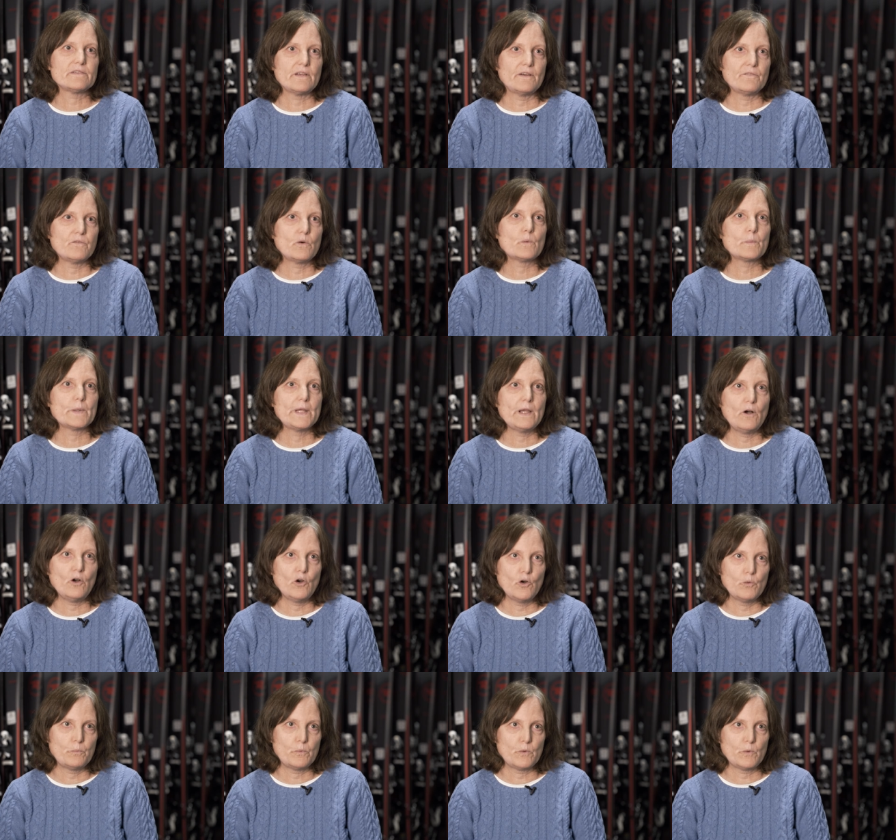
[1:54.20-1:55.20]
of what we
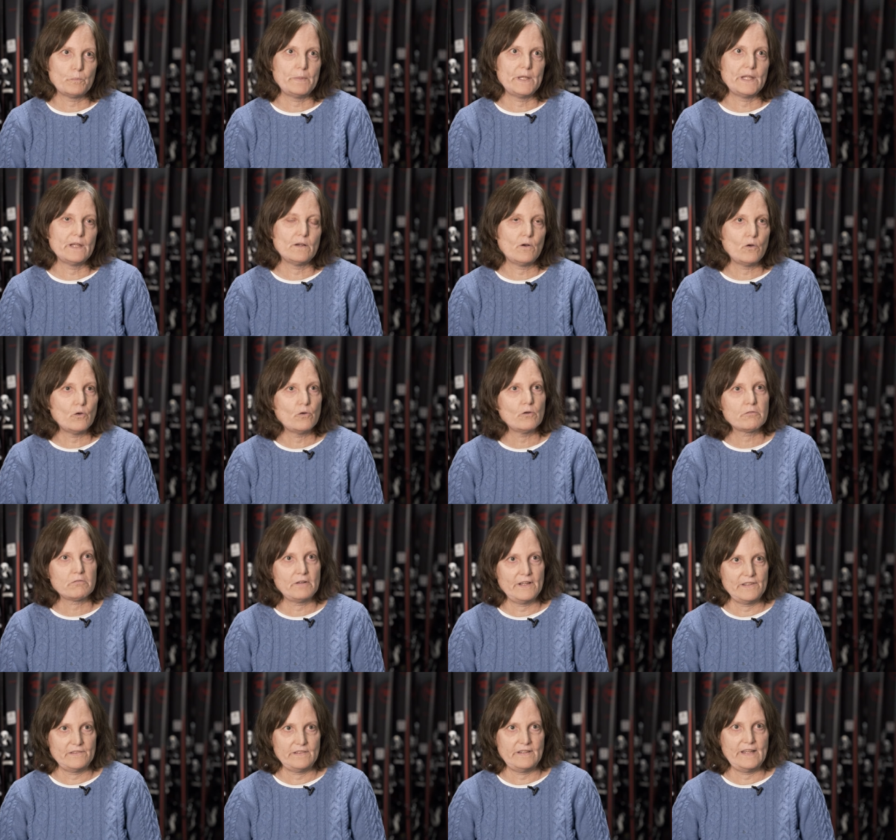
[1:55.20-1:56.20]
hope will be a whole
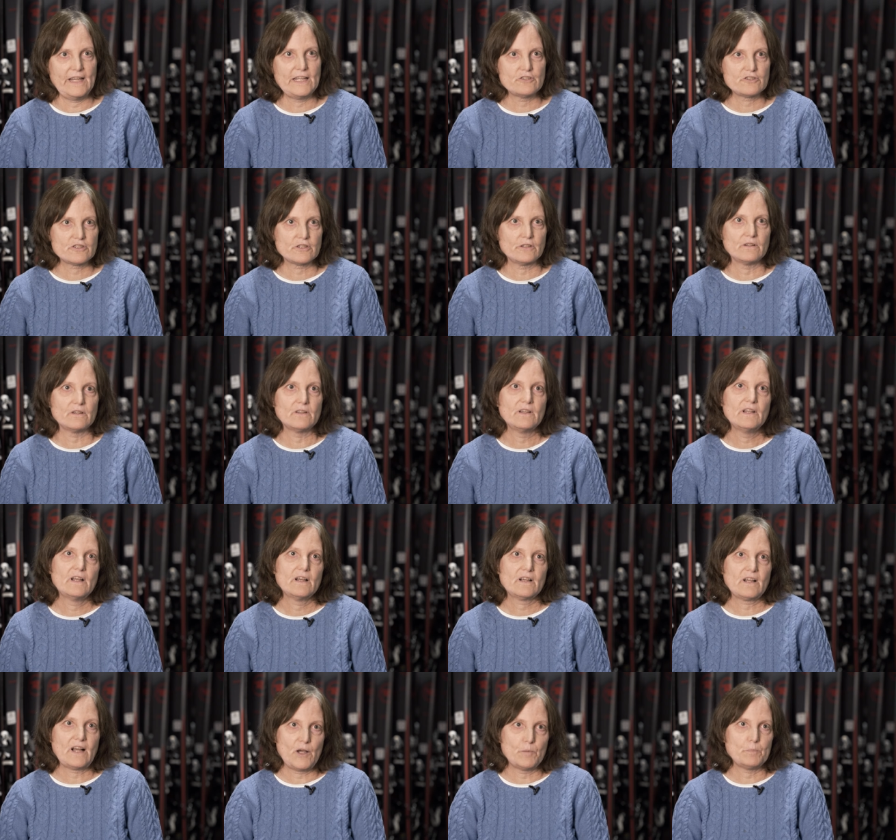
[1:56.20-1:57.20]
residential
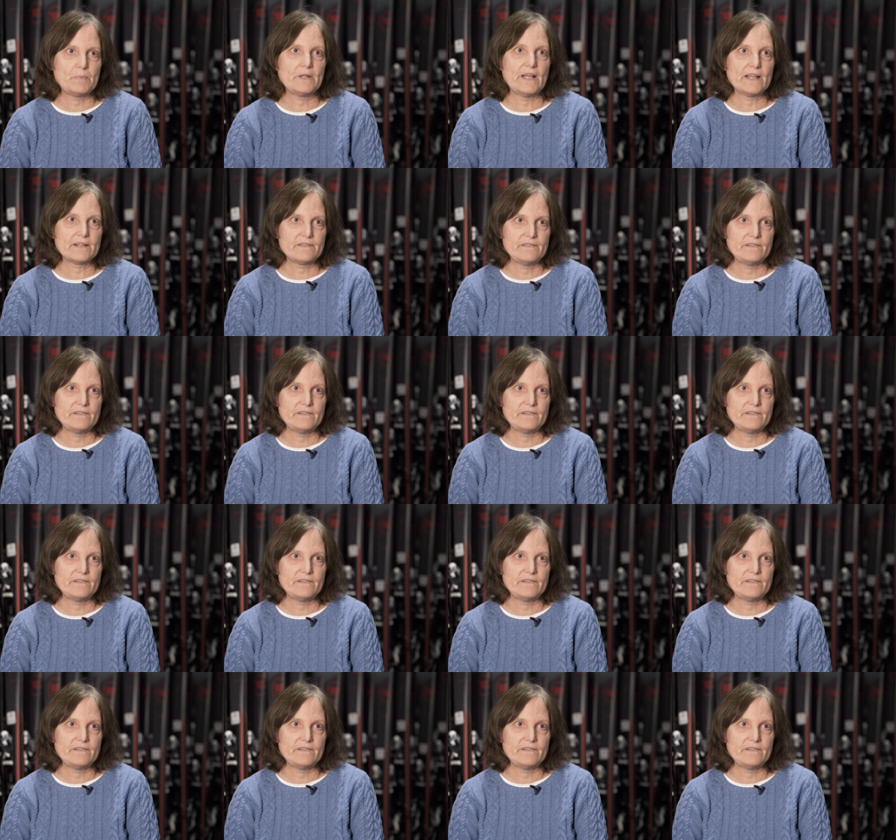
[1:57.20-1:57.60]
complex